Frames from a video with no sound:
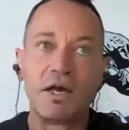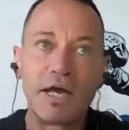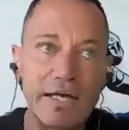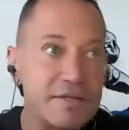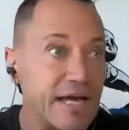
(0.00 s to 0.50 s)

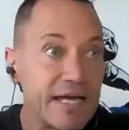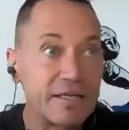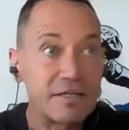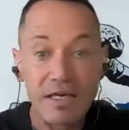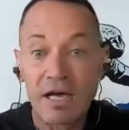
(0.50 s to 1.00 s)
And
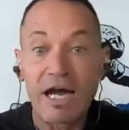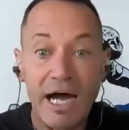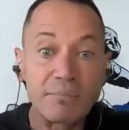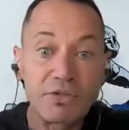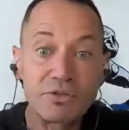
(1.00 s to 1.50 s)
then
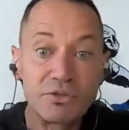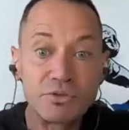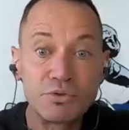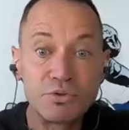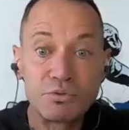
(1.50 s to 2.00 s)
I'm going
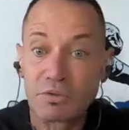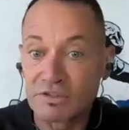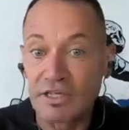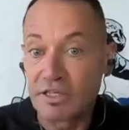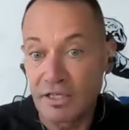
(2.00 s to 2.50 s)
to
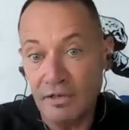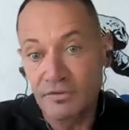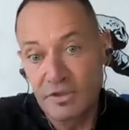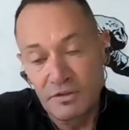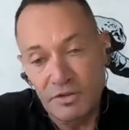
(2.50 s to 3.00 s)
take caffeine.